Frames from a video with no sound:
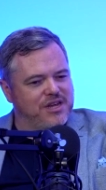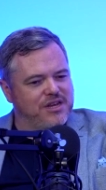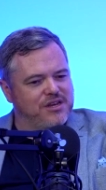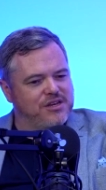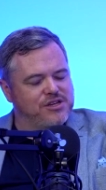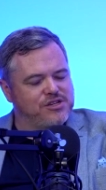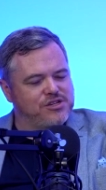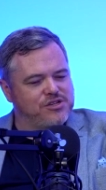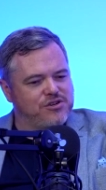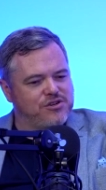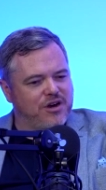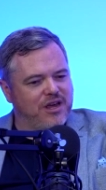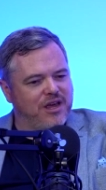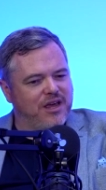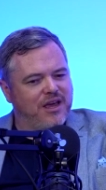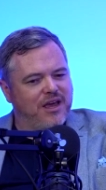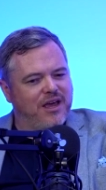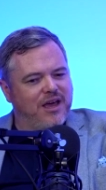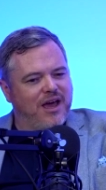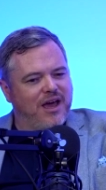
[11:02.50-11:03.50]
industry,
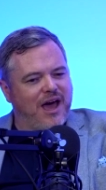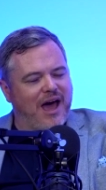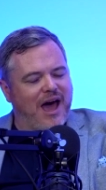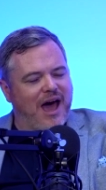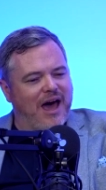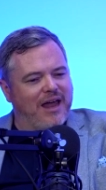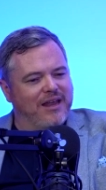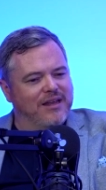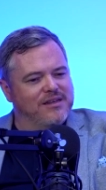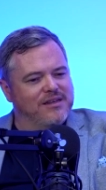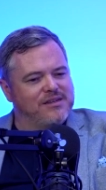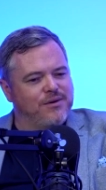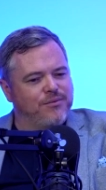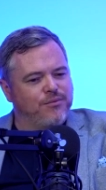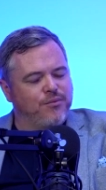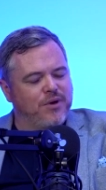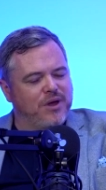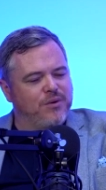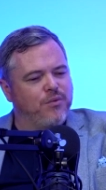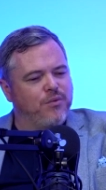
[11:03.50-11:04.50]
and
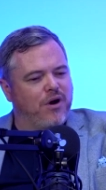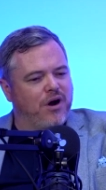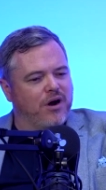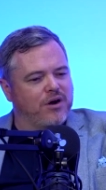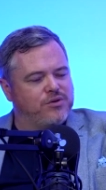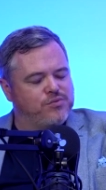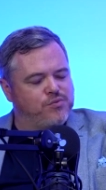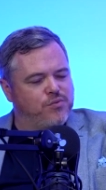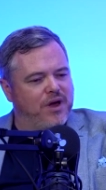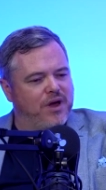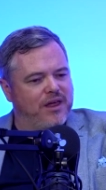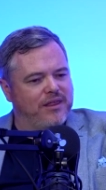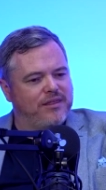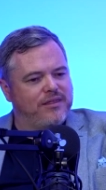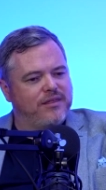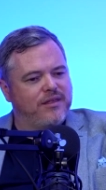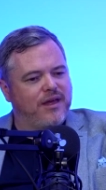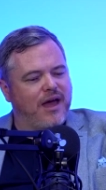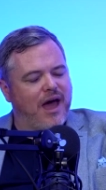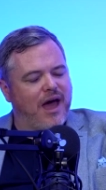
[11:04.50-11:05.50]
we worked
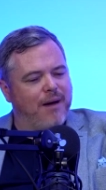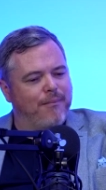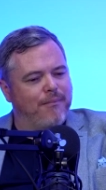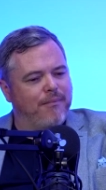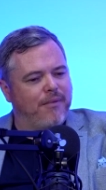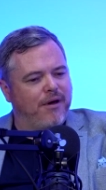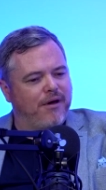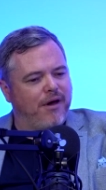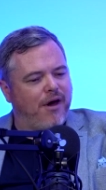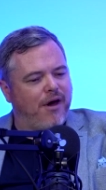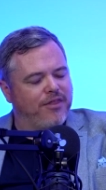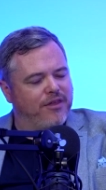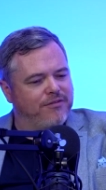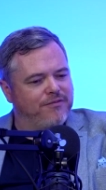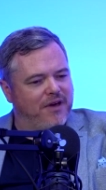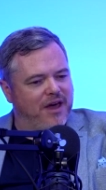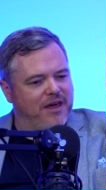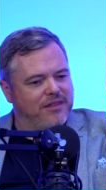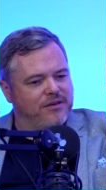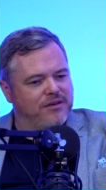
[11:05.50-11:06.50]
with other
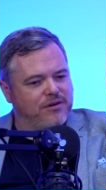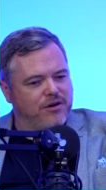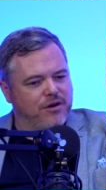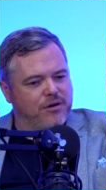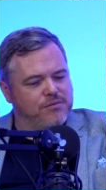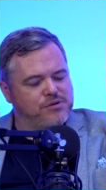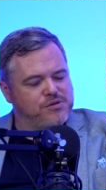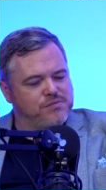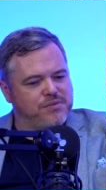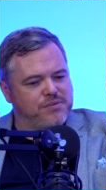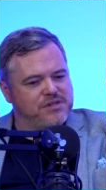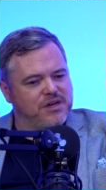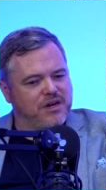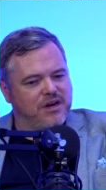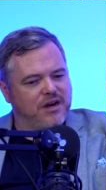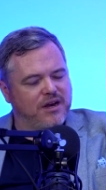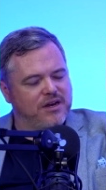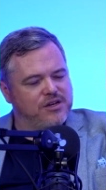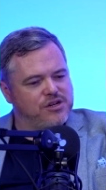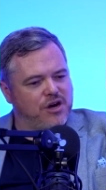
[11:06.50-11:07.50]
faith groups,
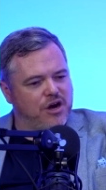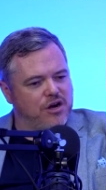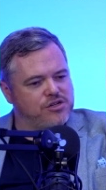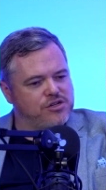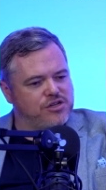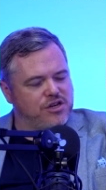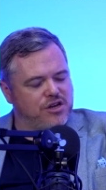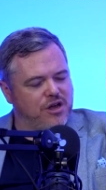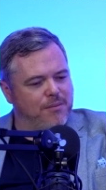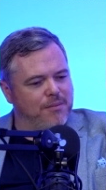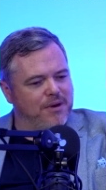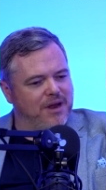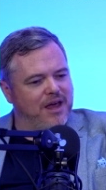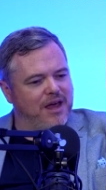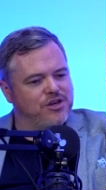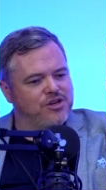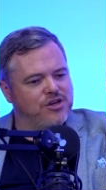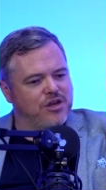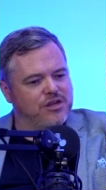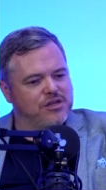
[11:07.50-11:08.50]
particularly church
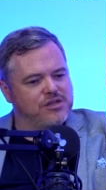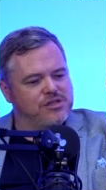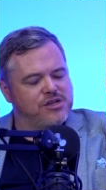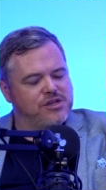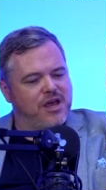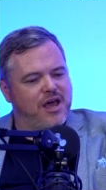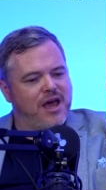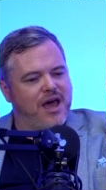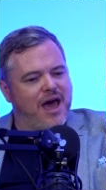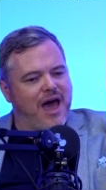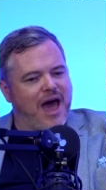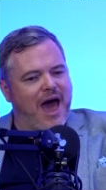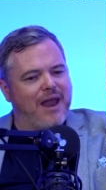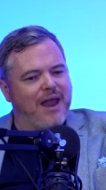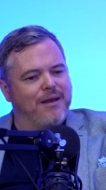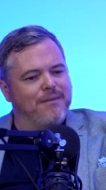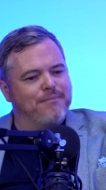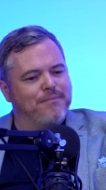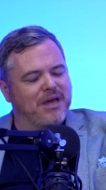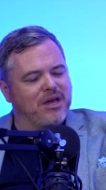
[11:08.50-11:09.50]
denominations.
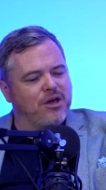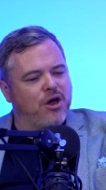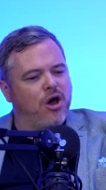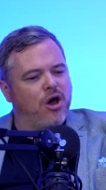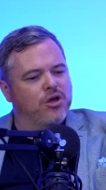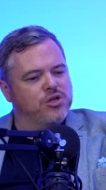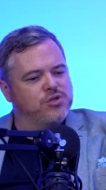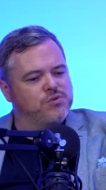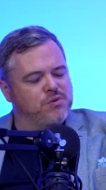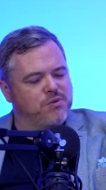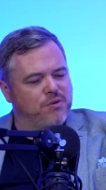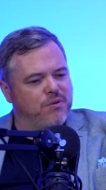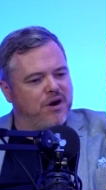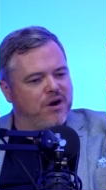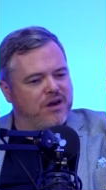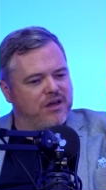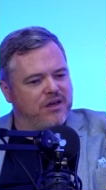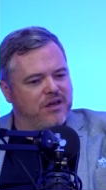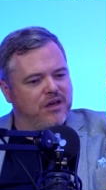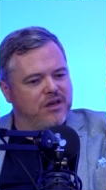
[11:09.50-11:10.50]
And because we were
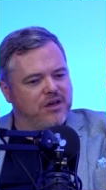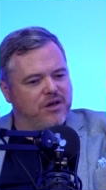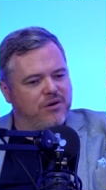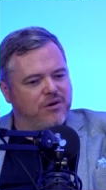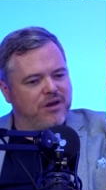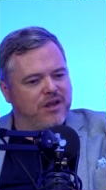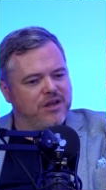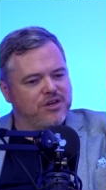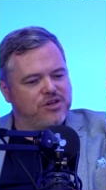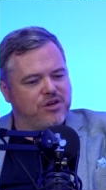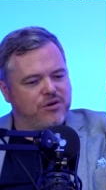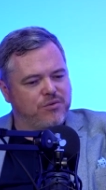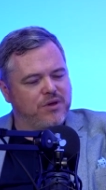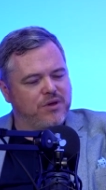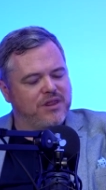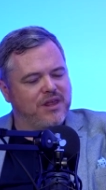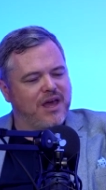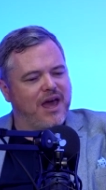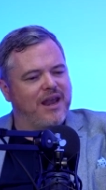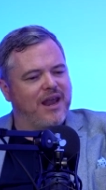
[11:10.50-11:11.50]
working in coalition,
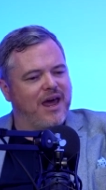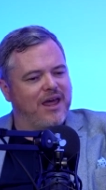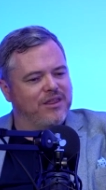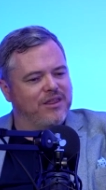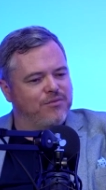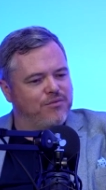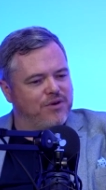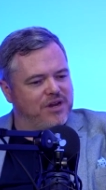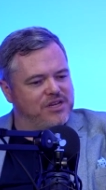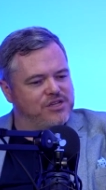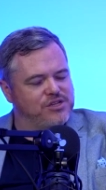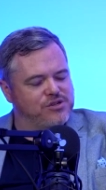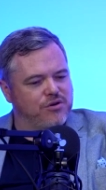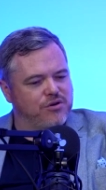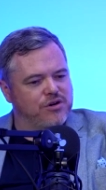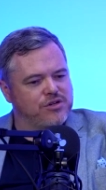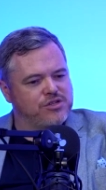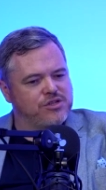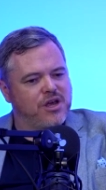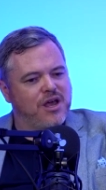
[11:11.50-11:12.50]
we then had the
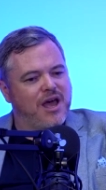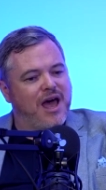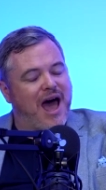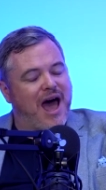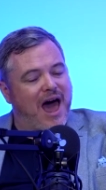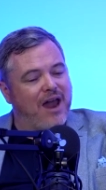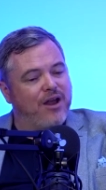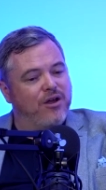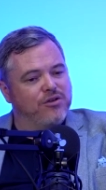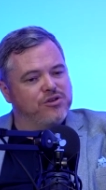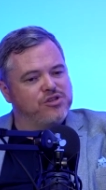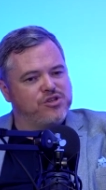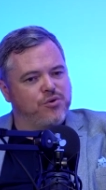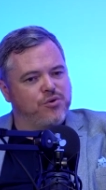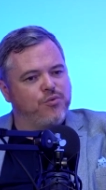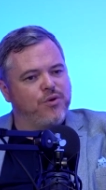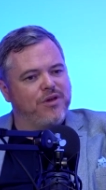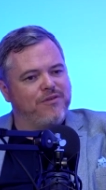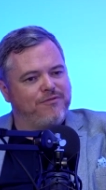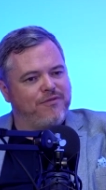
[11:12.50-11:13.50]
resource, and also
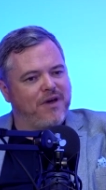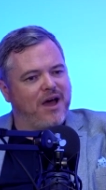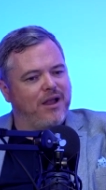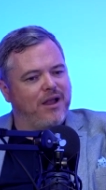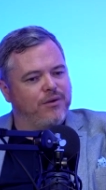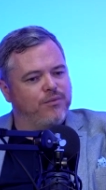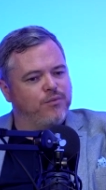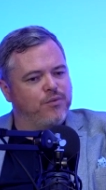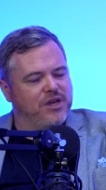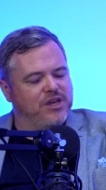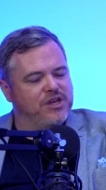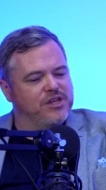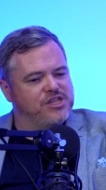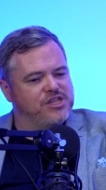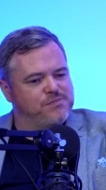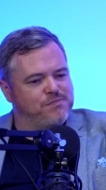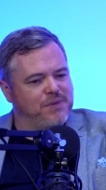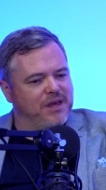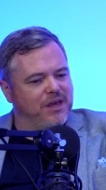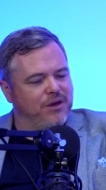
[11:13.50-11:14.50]
we felt we could
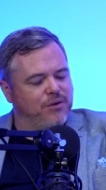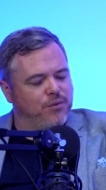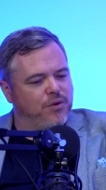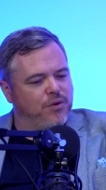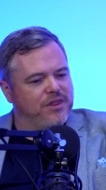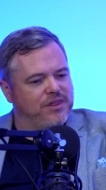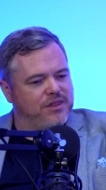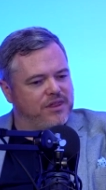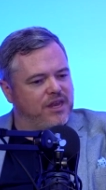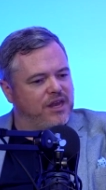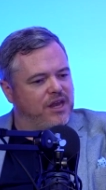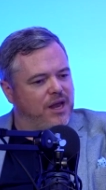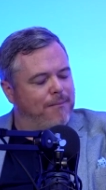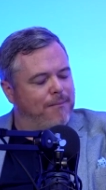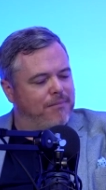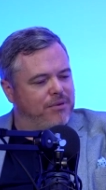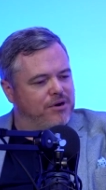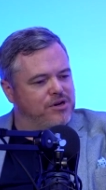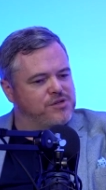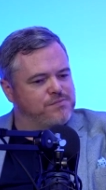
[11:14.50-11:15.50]
speak with the
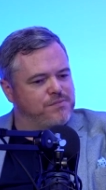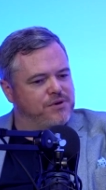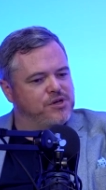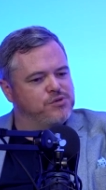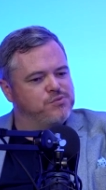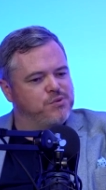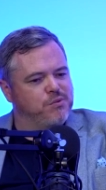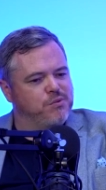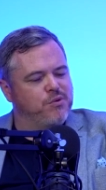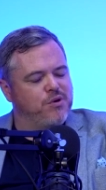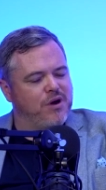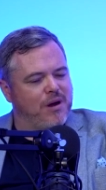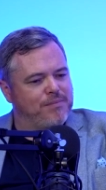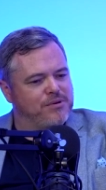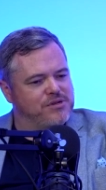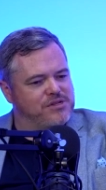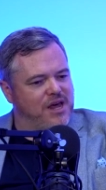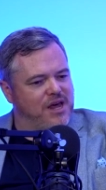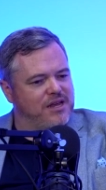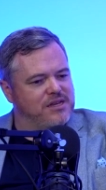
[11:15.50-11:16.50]
numbers because we were
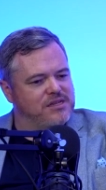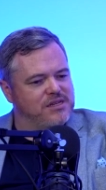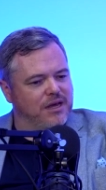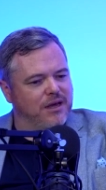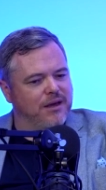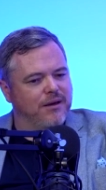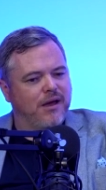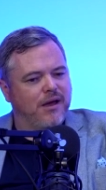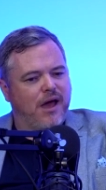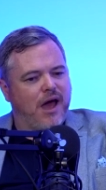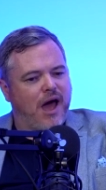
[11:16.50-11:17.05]
representing